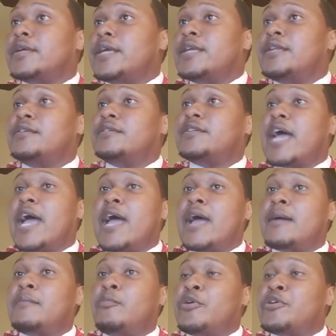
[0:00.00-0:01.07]

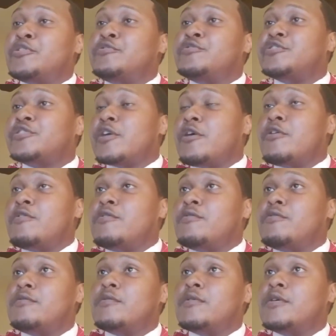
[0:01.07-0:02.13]
Anytime where you
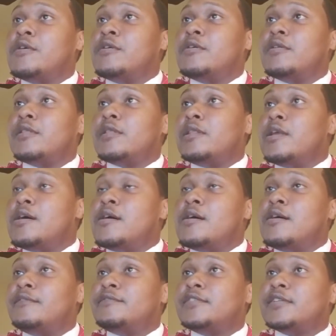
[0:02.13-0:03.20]
show
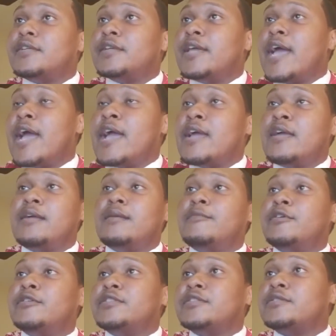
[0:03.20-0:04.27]
love to the game
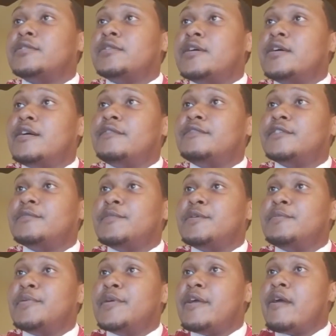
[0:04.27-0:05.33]
or just love to me,
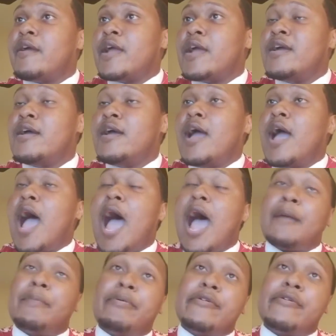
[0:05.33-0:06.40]
period,
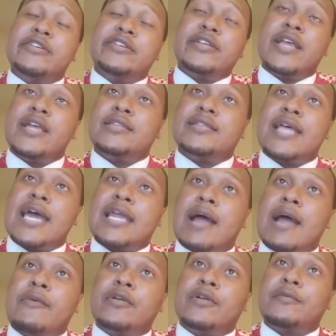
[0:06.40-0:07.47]
I appreciate that.
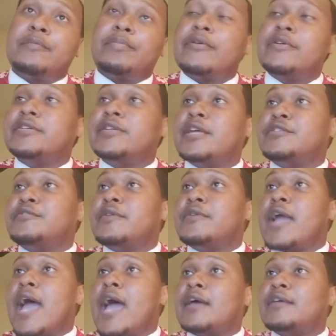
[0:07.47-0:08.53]
I want to appreciate you
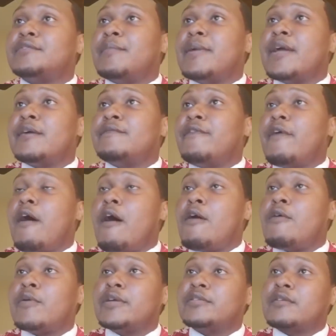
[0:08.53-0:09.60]
guys, man, for
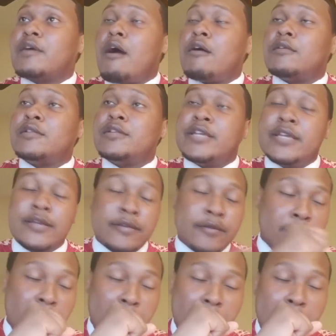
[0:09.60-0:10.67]
always calling
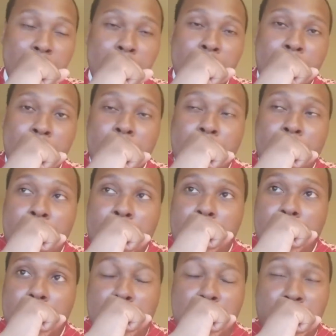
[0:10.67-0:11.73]

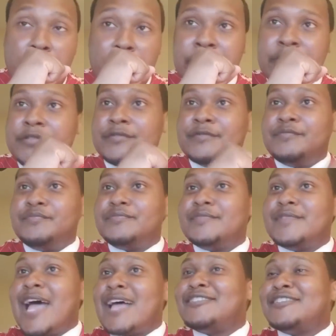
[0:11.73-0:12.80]
in,
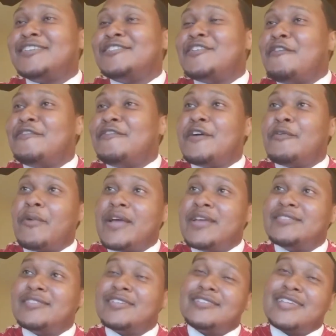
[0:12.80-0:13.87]
not sitting over there
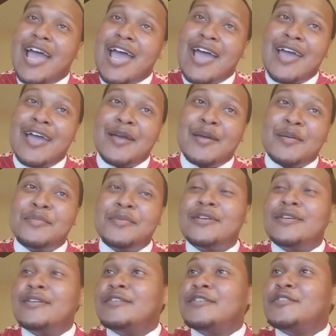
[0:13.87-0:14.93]
wasting time.
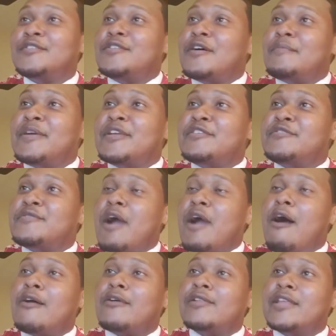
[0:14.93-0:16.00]
You know, man, you
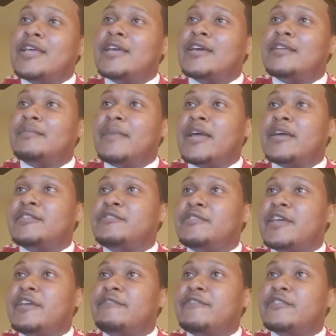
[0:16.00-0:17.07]
call in, man. You
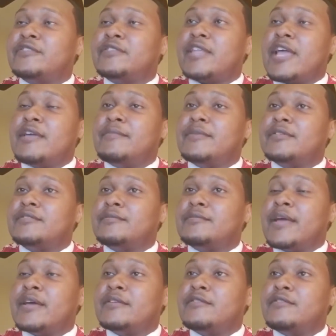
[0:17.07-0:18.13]
give your statements,
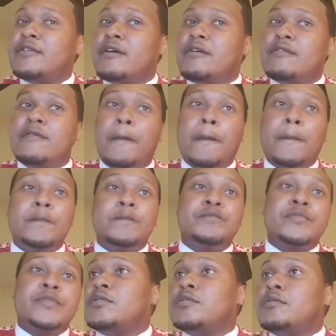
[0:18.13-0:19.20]
man. You know,
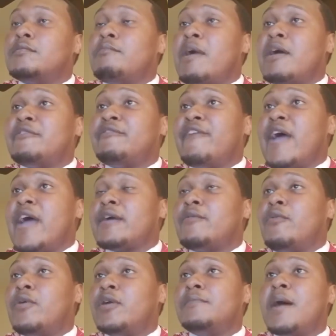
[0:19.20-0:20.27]
matter of fact,
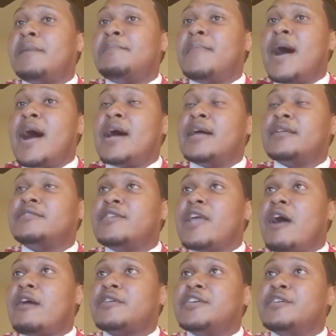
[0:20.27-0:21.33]
one of my mods,
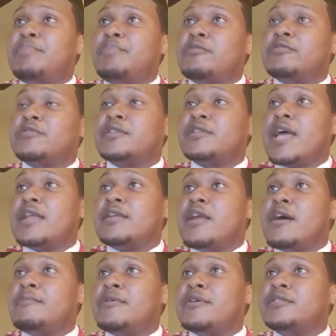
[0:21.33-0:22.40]
y'all keep posting that
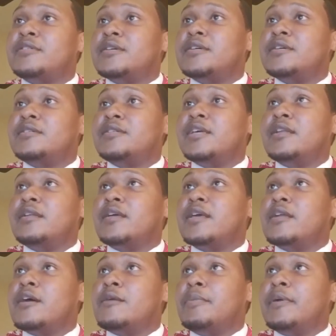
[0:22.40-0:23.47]
number until Helena
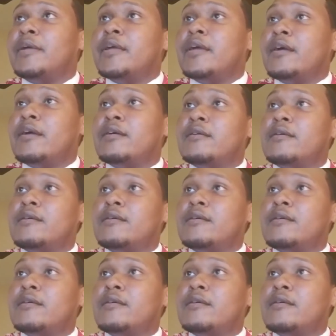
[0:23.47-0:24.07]
get up in here.